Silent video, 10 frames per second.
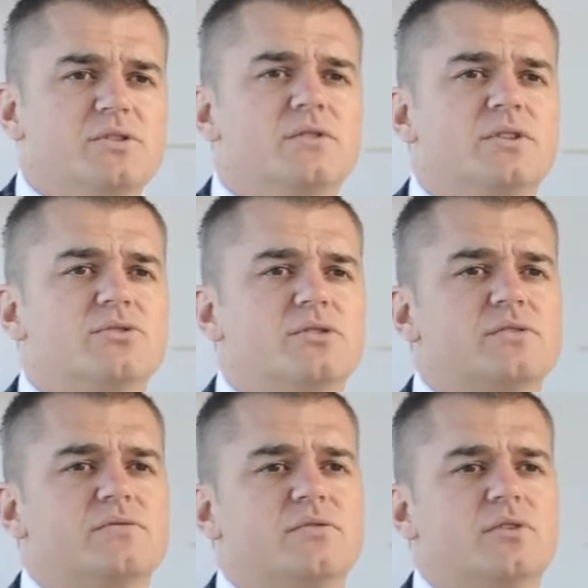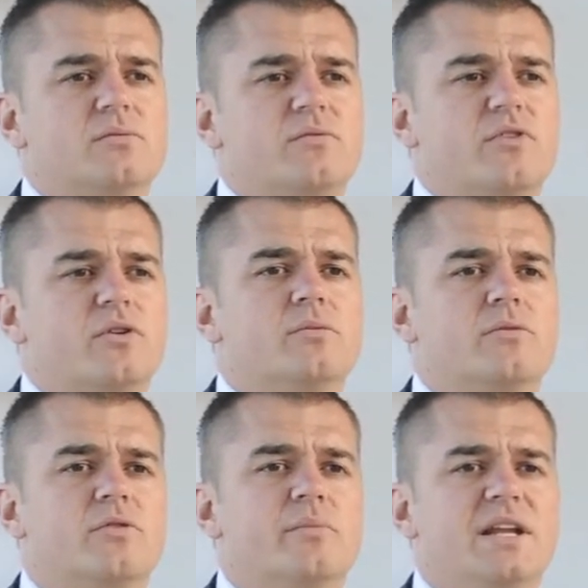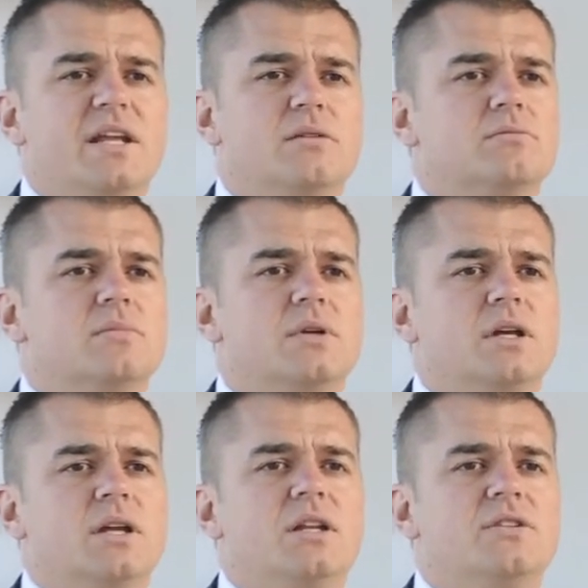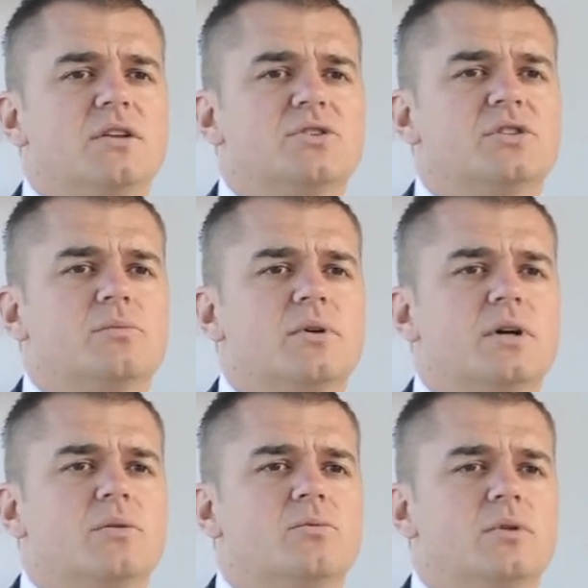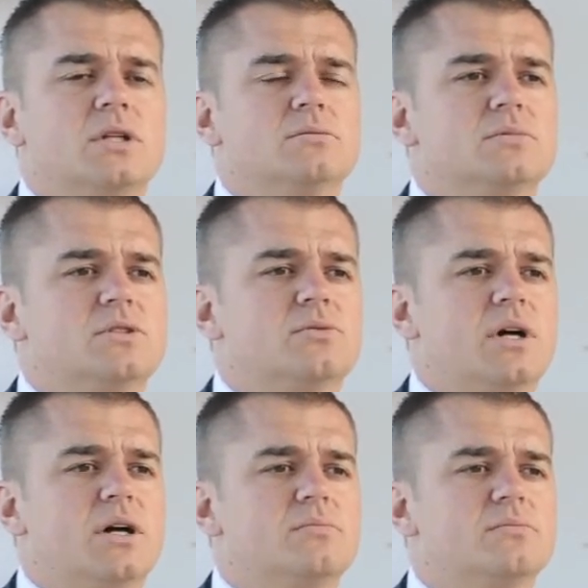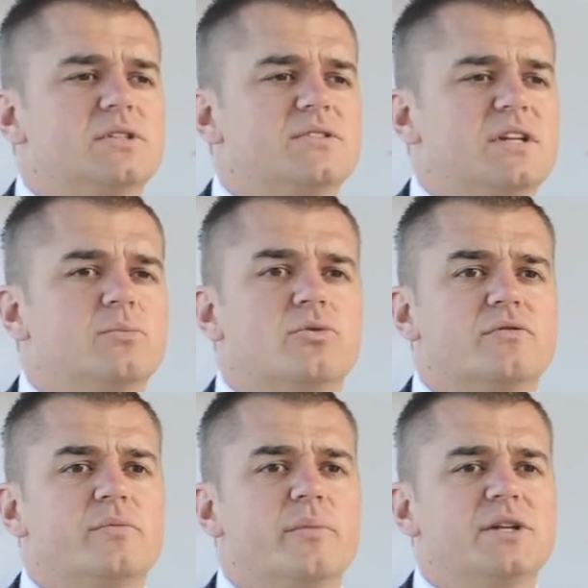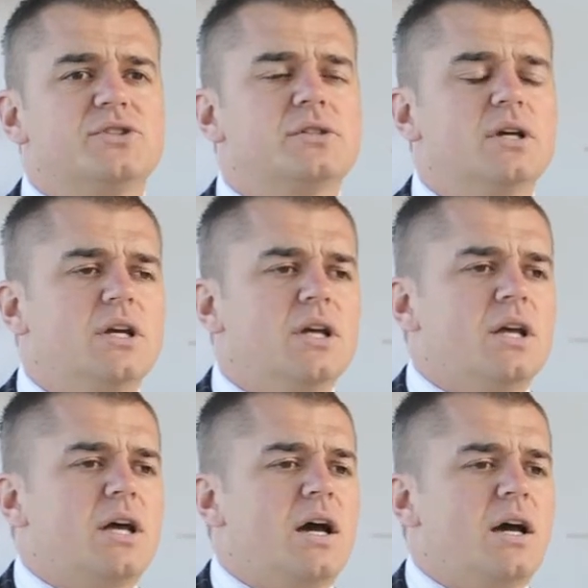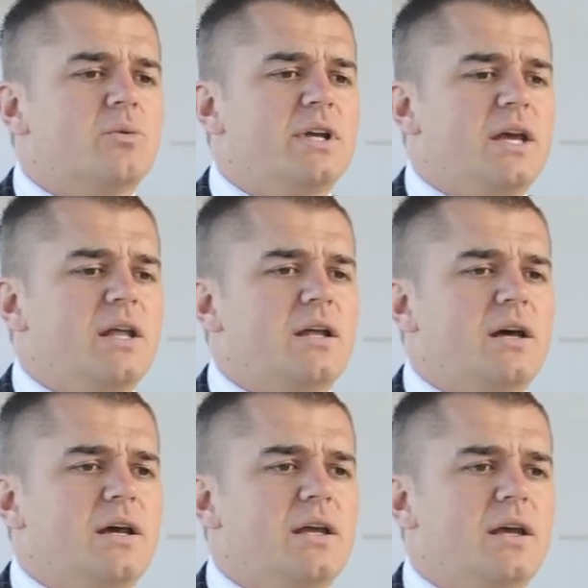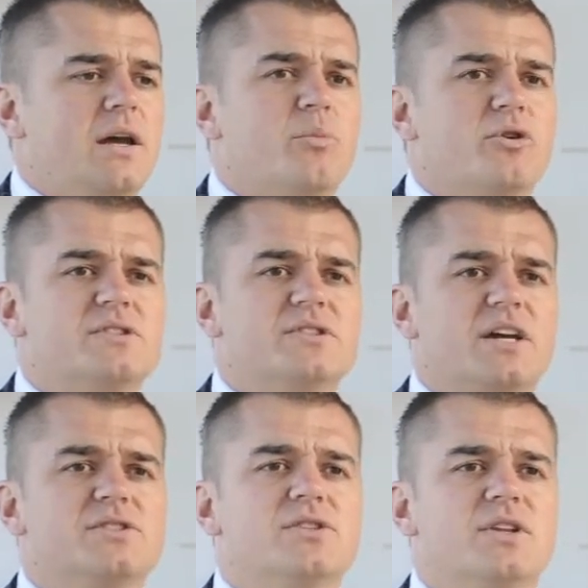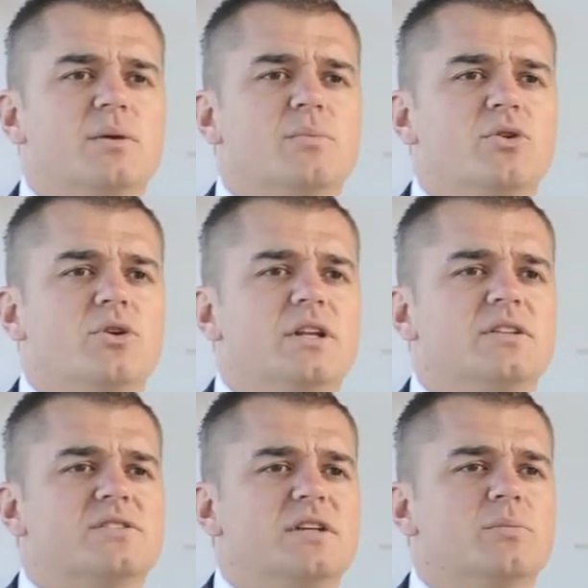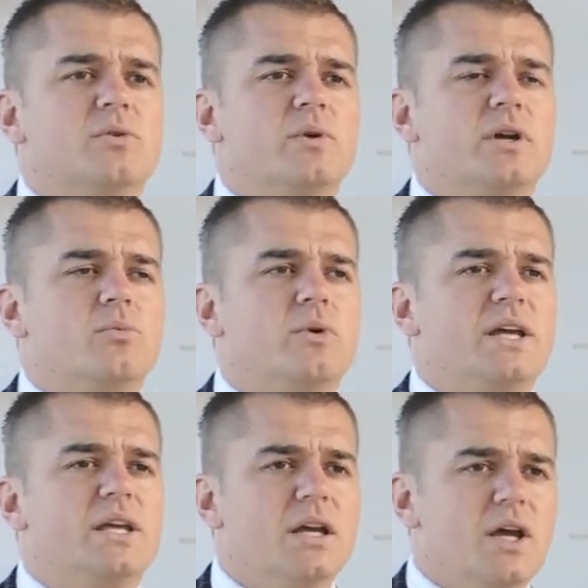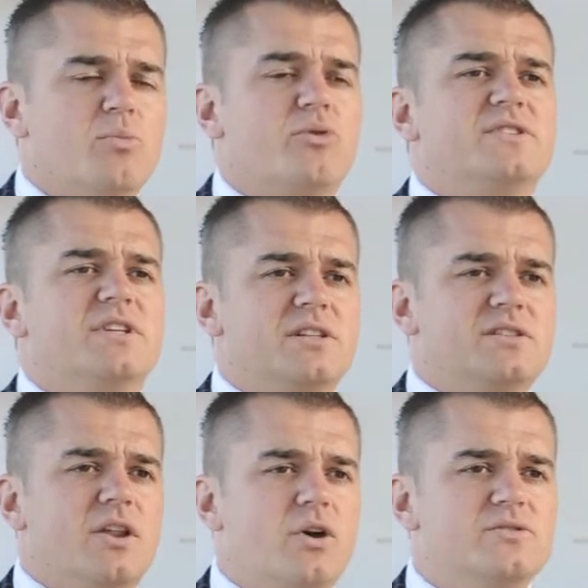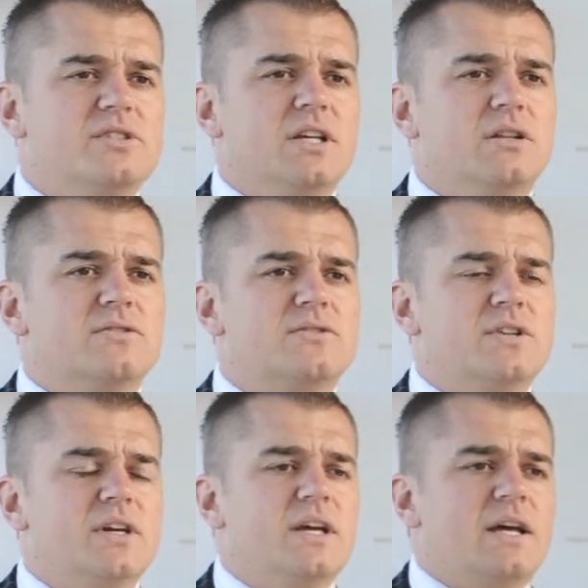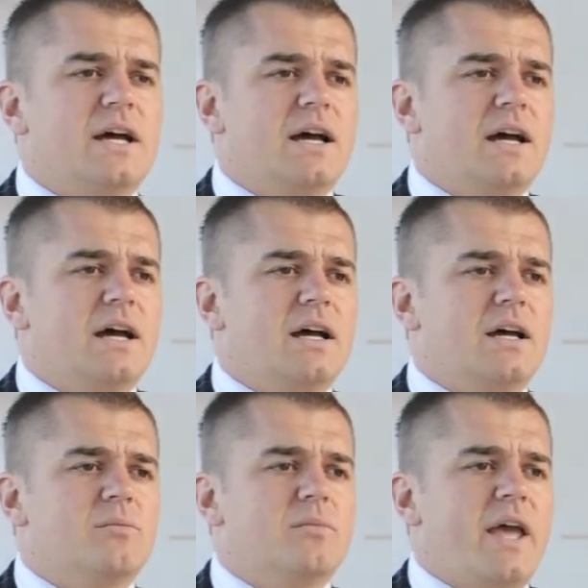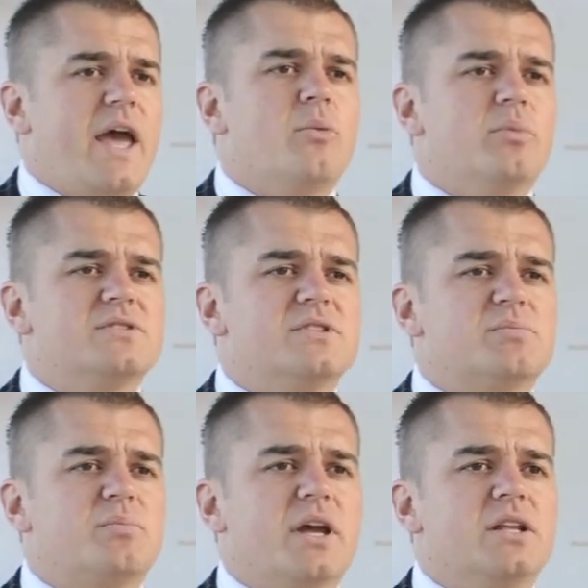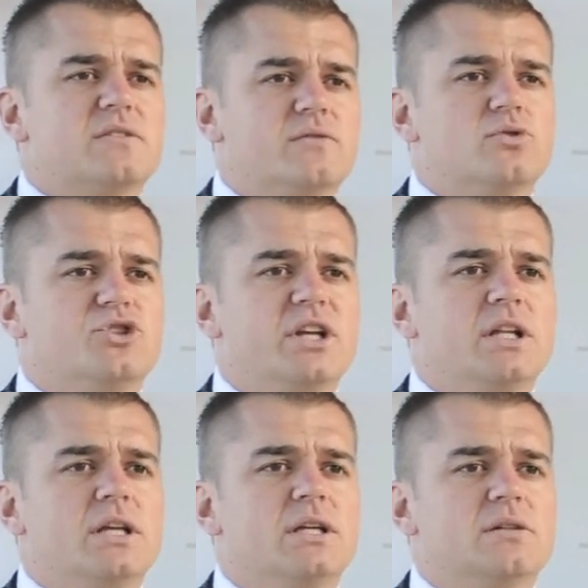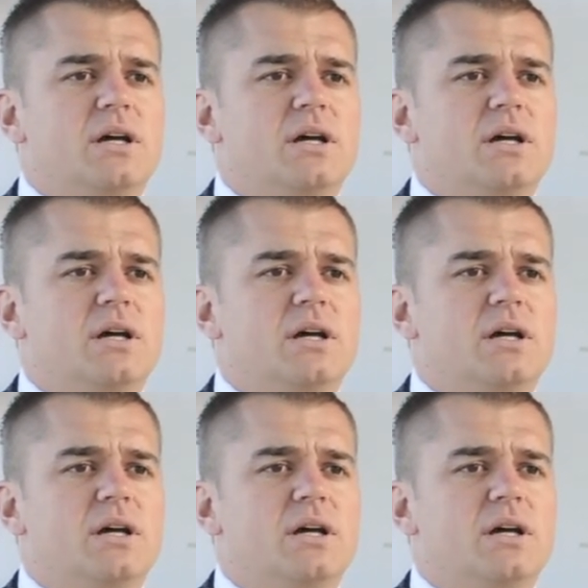of interest from any dealership willing to seek more information. We had a presentation to them in early December where we presented to those dealers our business plans for Geely